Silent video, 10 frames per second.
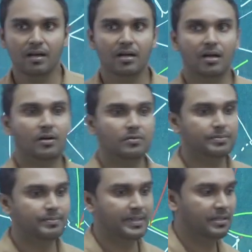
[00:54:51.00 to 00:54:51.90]
Of
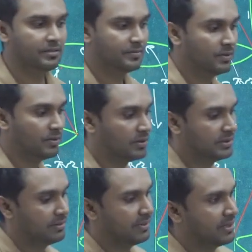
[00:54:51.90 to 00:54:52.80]
many of the
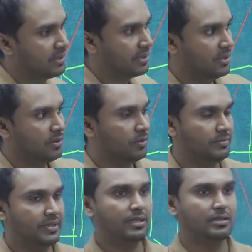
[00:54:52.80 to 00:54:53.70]
non-symmetrical
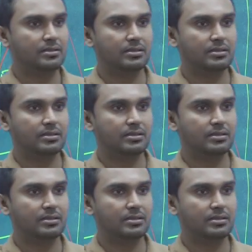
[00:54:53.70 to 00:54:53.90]
objects,